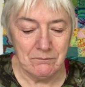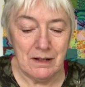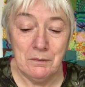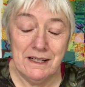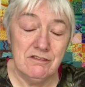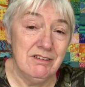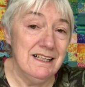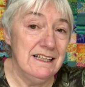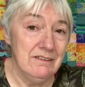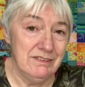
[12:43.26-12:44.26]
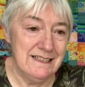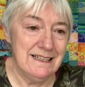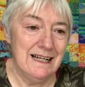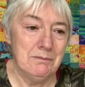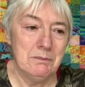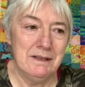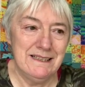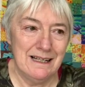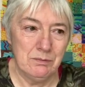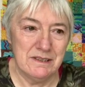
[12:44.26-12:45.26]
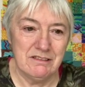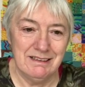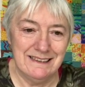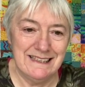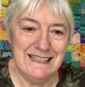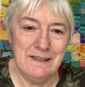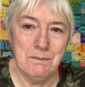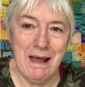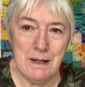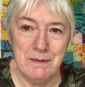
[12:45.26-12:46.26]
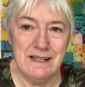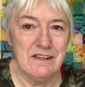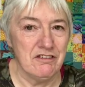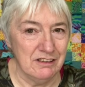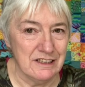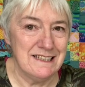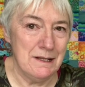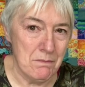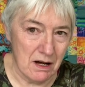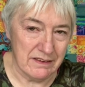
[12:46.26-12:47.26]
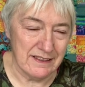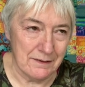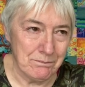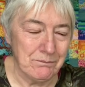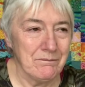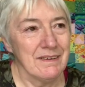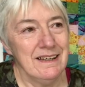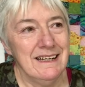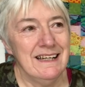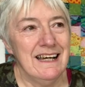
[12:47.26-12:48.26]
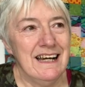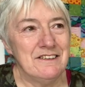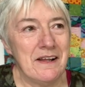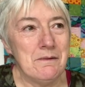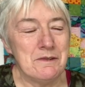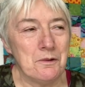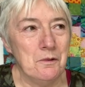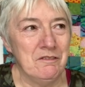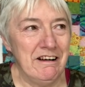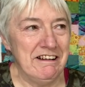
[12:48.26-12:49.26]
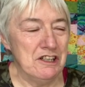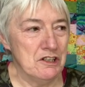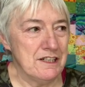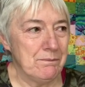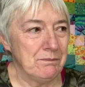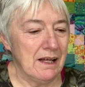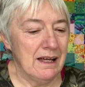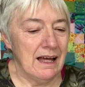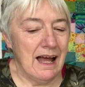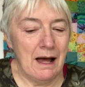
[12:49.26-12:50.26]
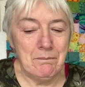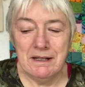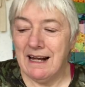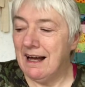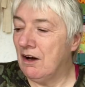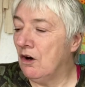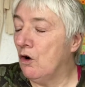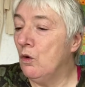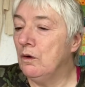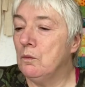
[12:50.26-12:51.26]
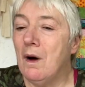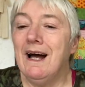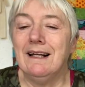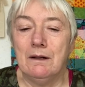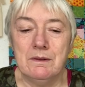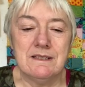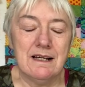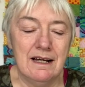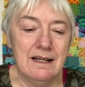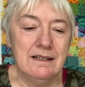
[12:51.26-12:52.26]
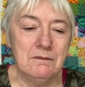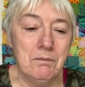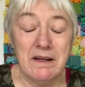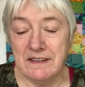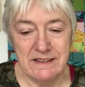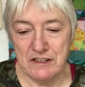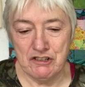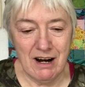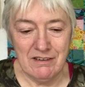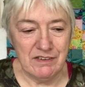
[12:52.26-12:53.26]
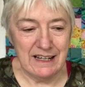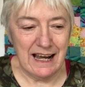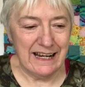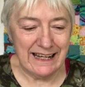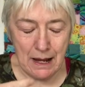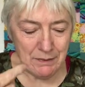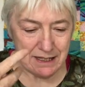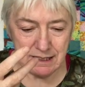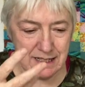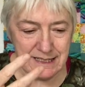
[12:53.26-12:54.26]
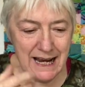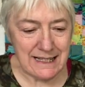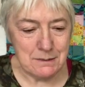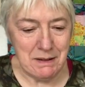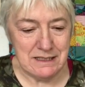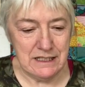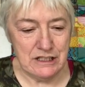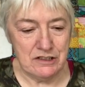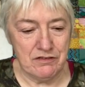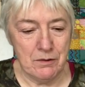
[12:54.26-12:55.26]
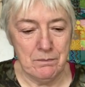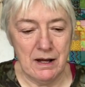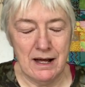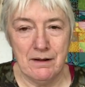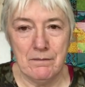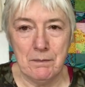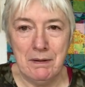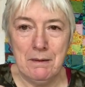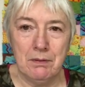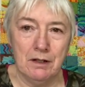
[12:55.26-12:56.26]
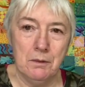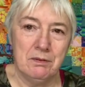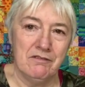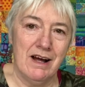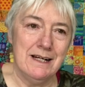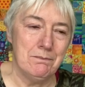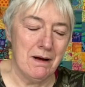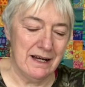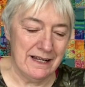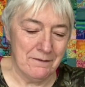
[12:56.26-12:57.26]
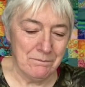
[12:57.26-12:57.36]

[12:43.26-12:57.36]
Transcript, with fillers: And we had a really lovely time, and my dad was thrilled to see the baby and thrilled to see Martha. So that was all very good. But all the while, I was Martha did the driving, and I kept getting a text message from the people who provide my